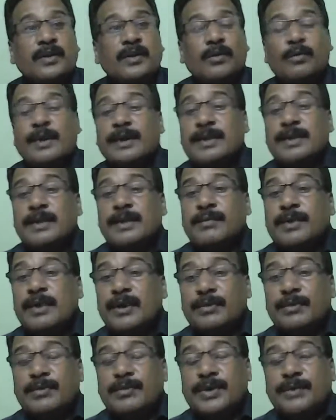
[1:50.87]
Whatever
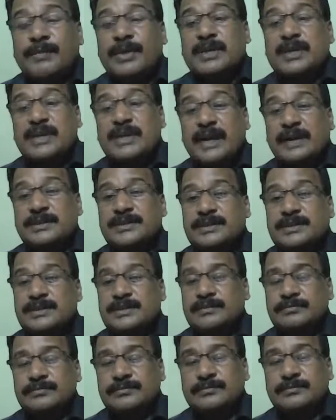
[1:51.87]
number present
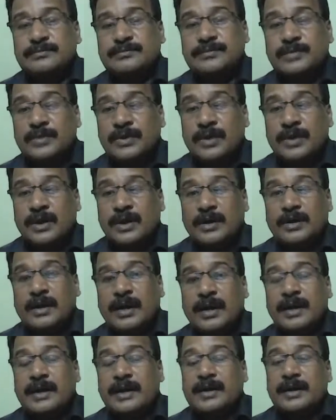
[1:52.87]

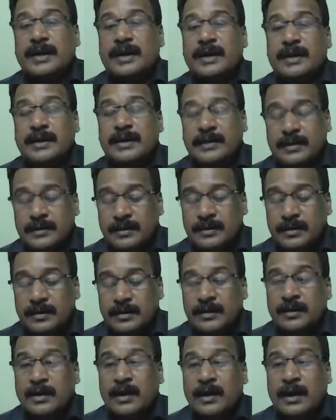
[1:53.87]
directly
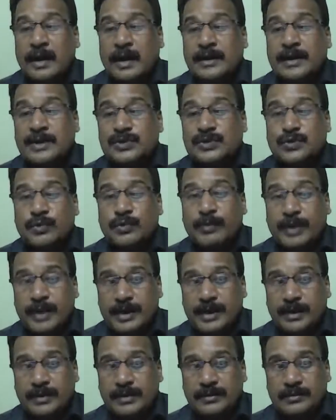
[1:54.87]
attached to
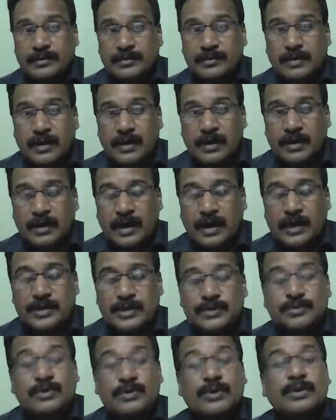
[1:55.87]
me are
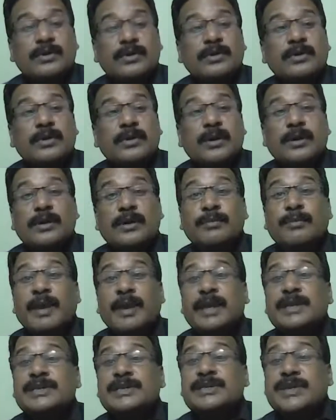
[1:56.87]
shown on
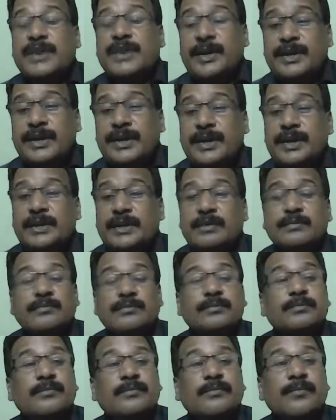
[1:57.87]
my screen here.
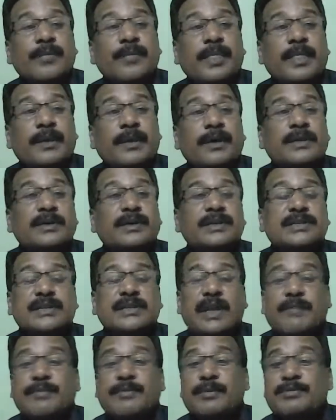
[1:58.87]
On this
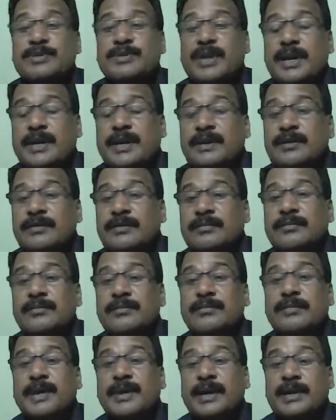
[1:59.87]
laptop screen,
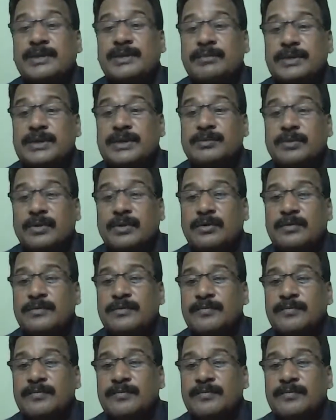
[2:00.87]
it is visible.